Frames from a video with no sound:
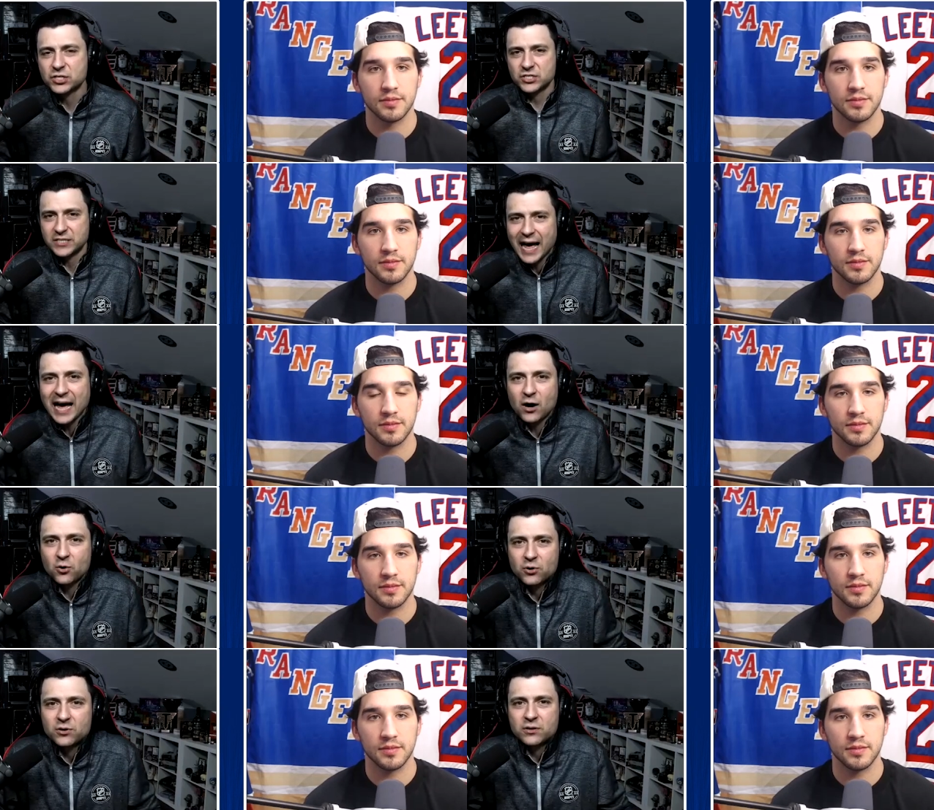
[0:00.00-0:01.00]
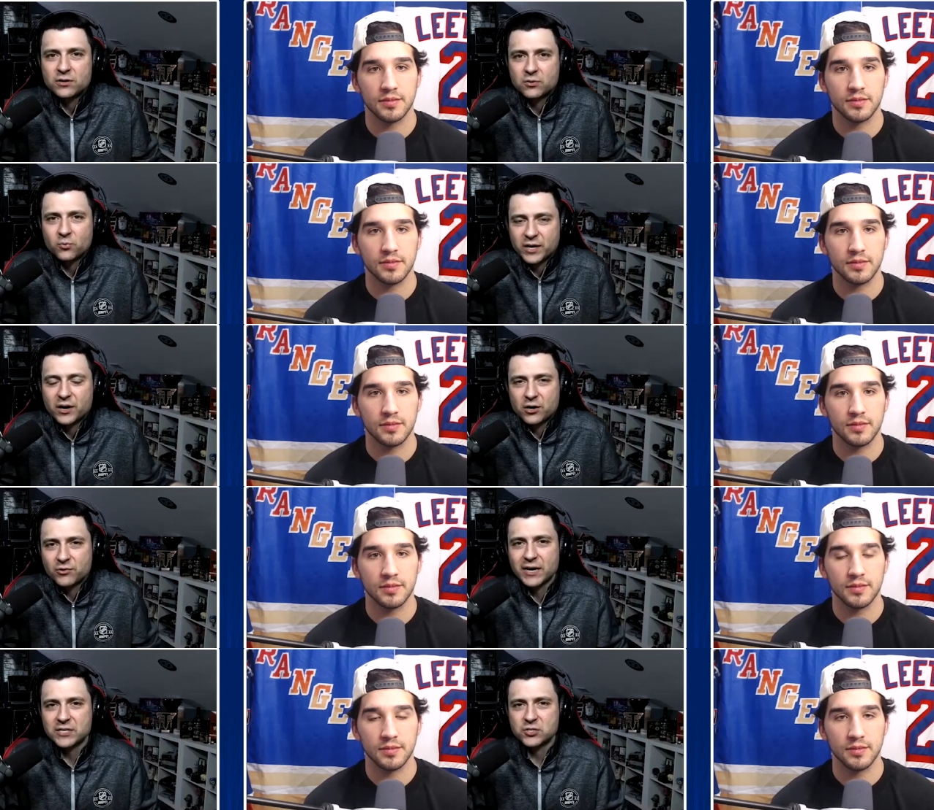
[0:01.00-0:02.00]
Speaker 1: now we are a
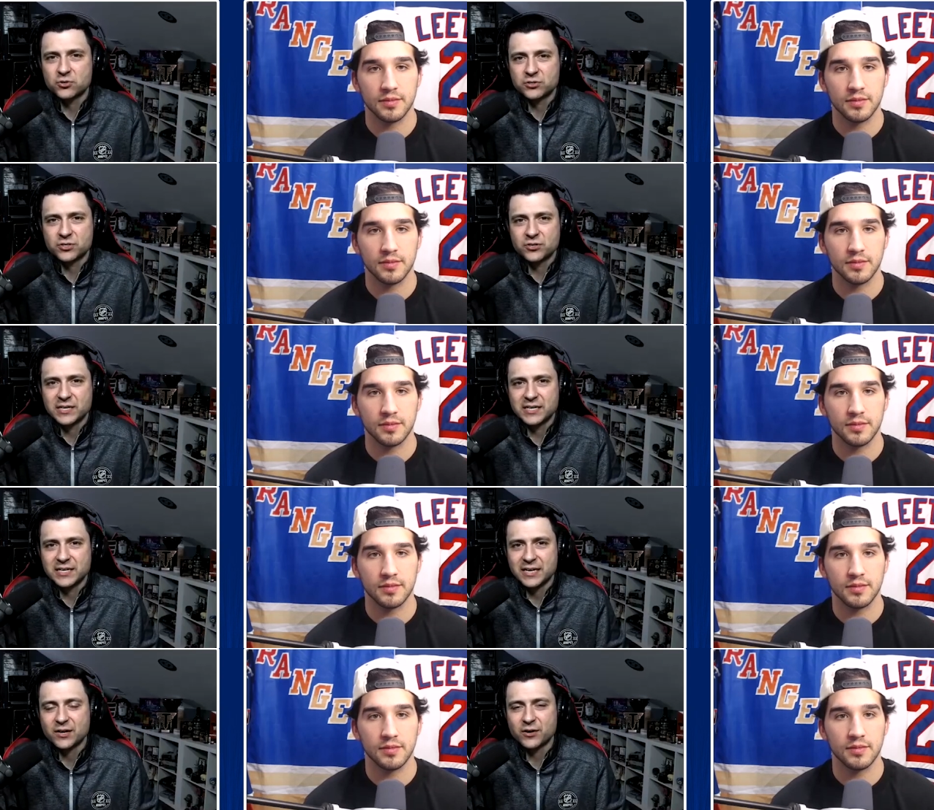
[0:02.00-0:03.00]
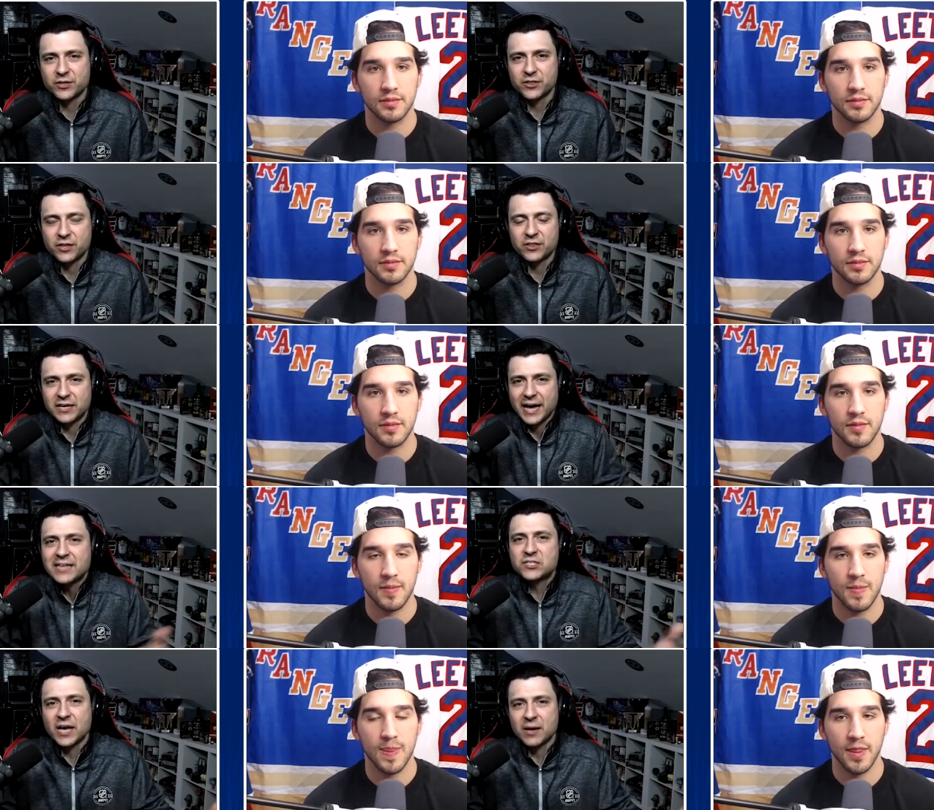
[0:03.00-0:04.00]
rights holder and you know the the, the
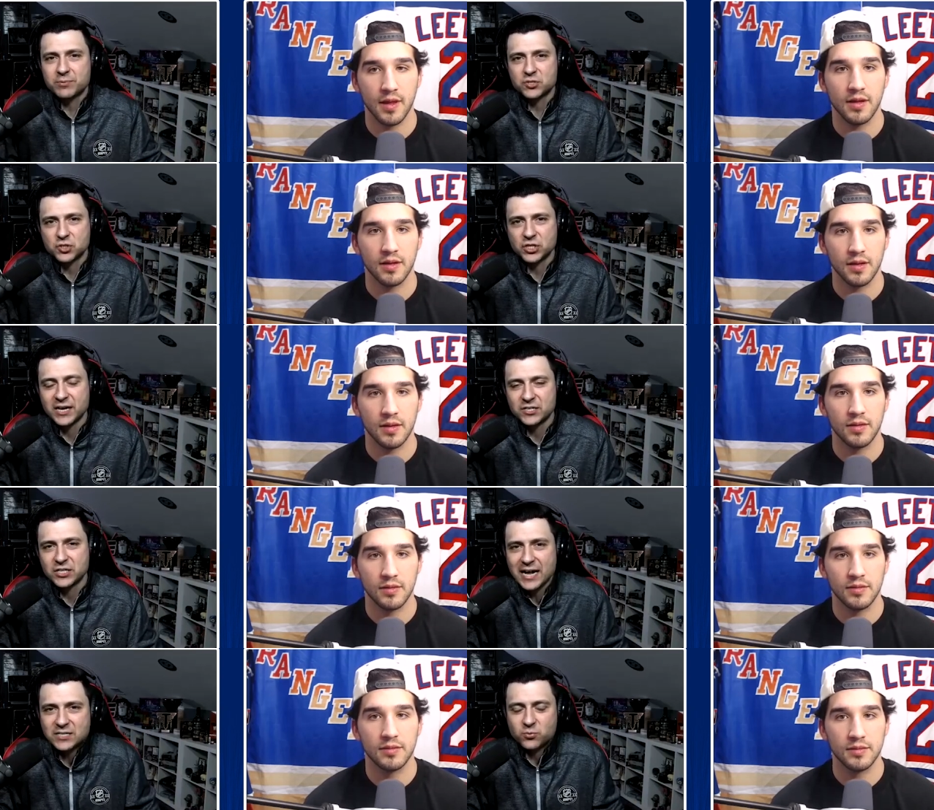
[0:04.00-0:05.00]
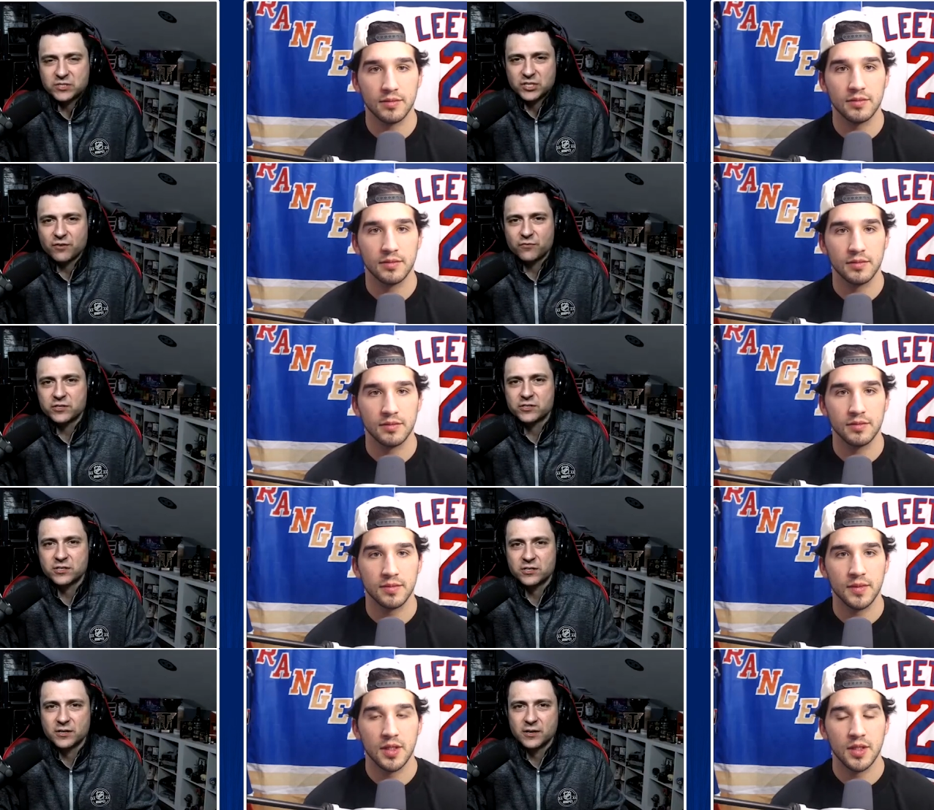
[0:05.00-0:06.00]
landscape has changed. That's what's different.
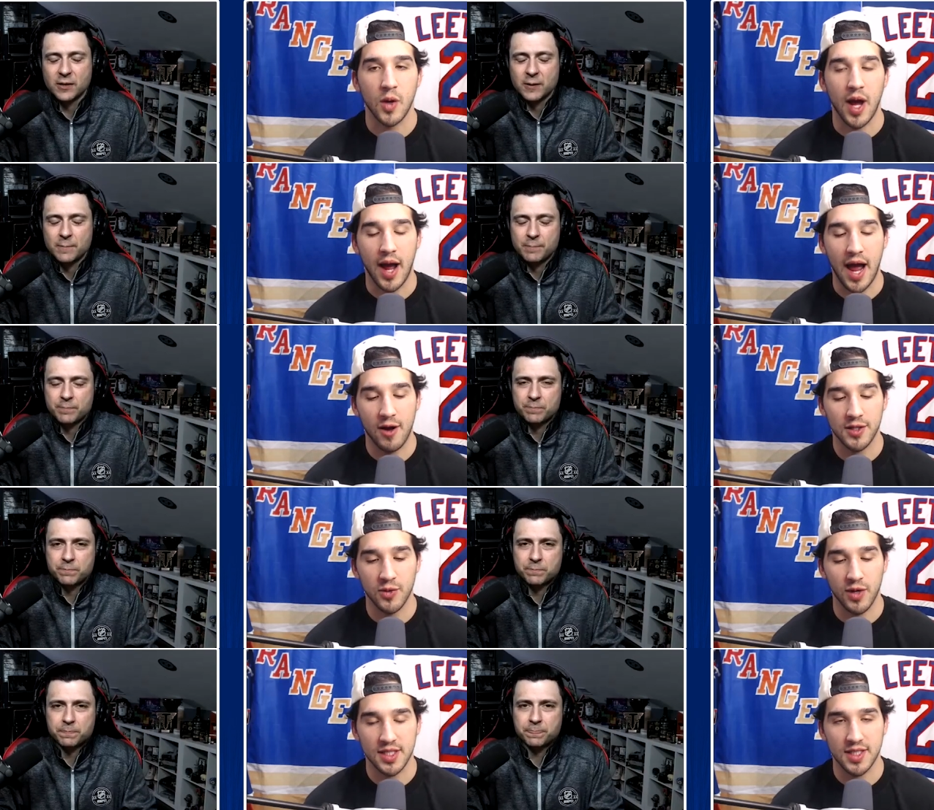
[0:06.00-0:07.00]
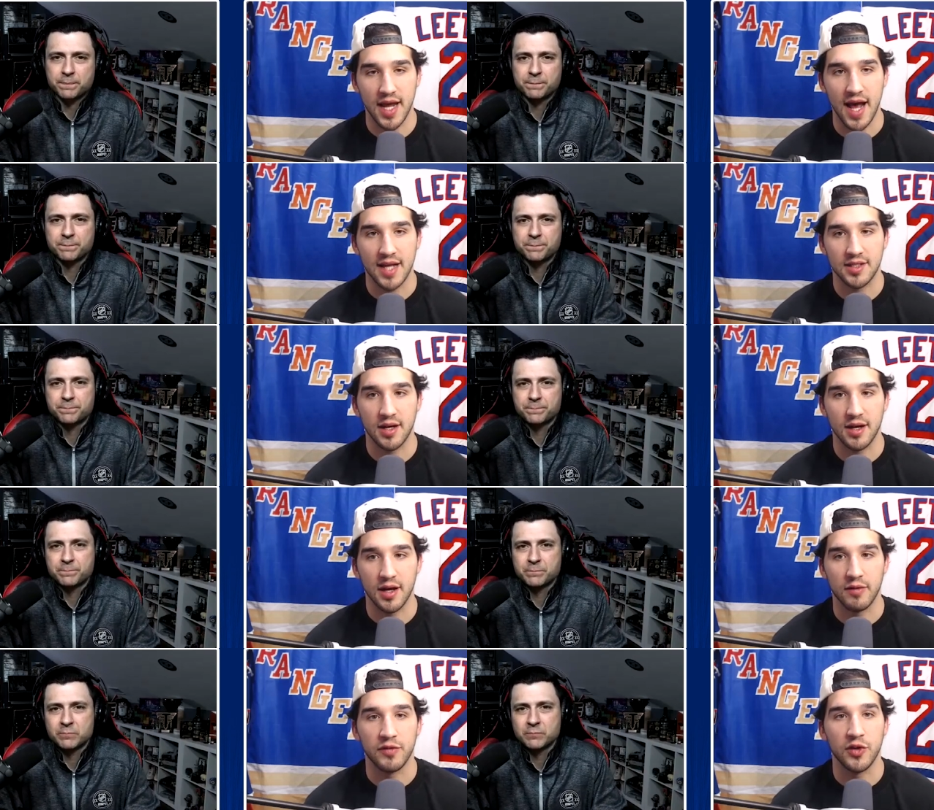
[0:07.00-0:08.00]
Speaker 2: So I, I also want to say as
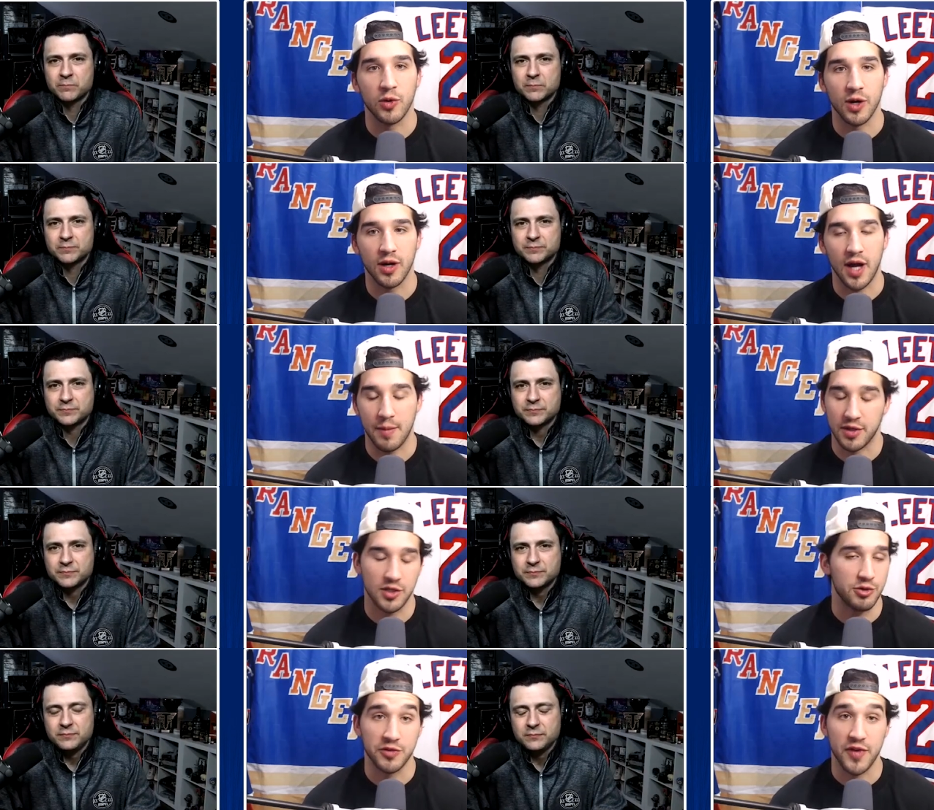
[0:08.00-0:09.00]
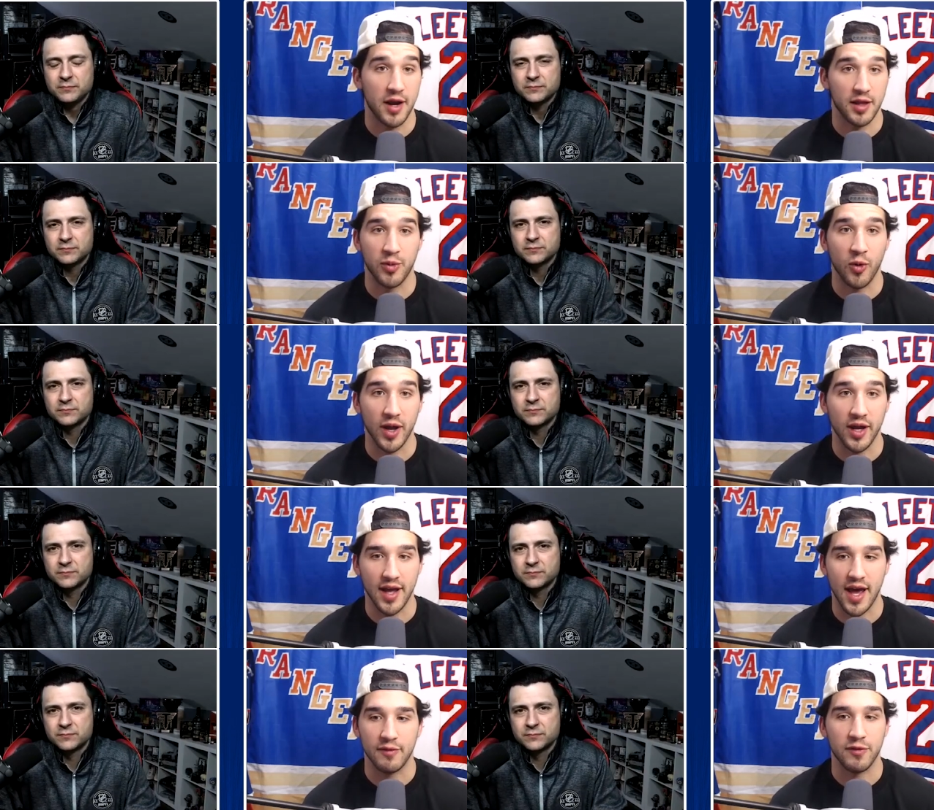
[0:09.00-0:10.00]
a, a, viewer, I'm a huge fan of the
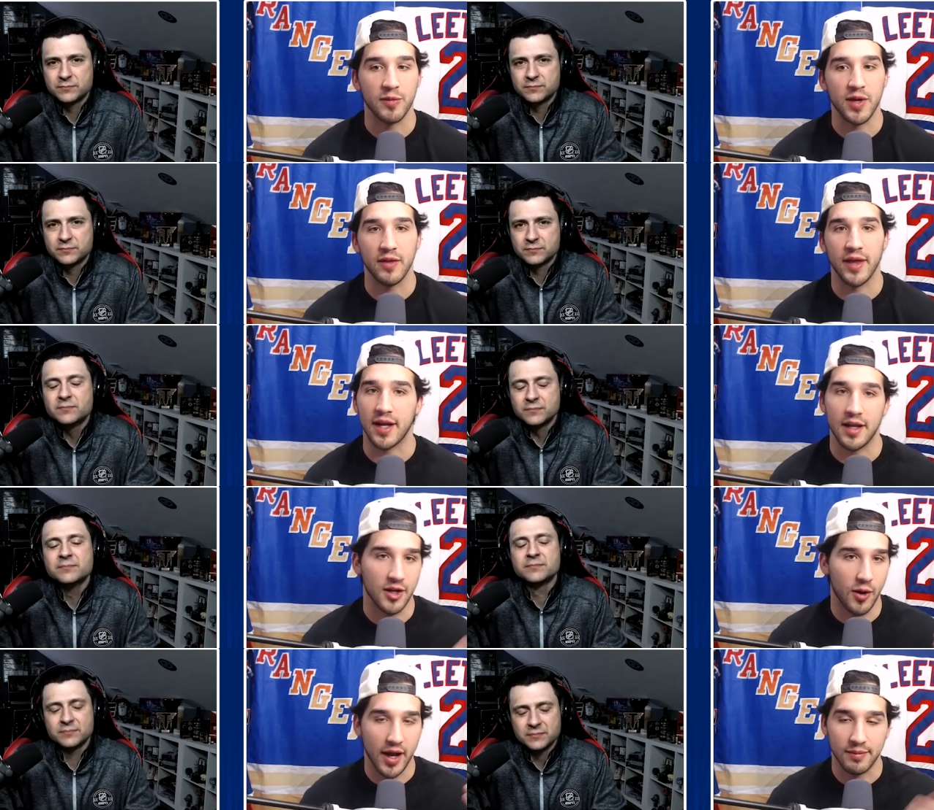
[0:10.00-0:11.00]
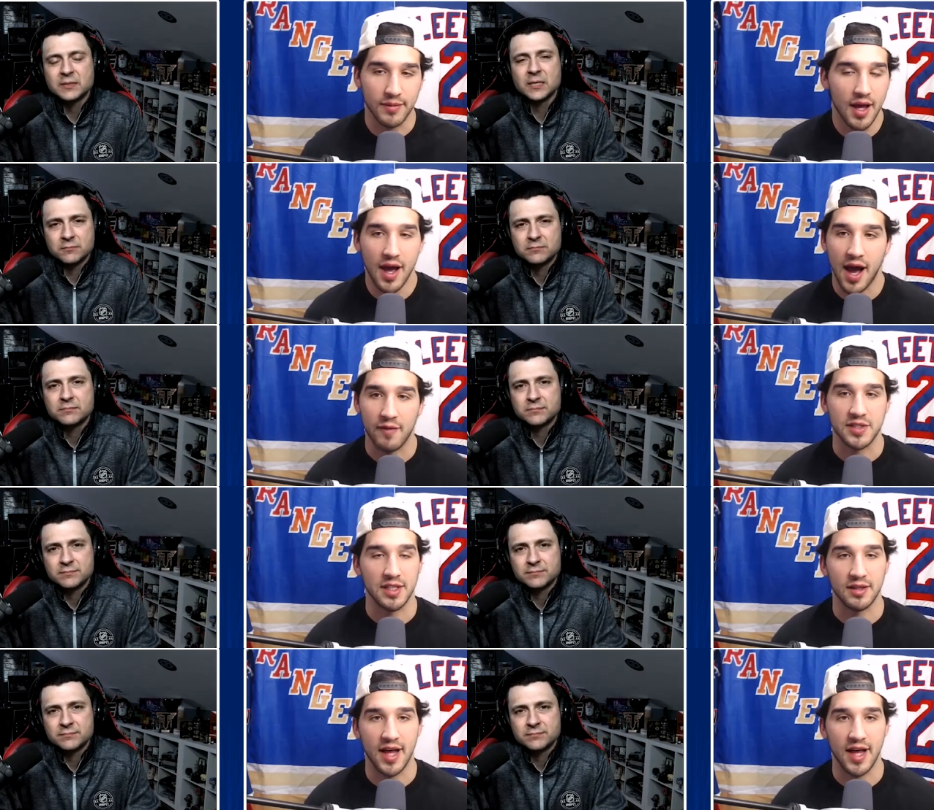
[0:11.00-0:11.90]
point. And for me, like, you know, I obviously the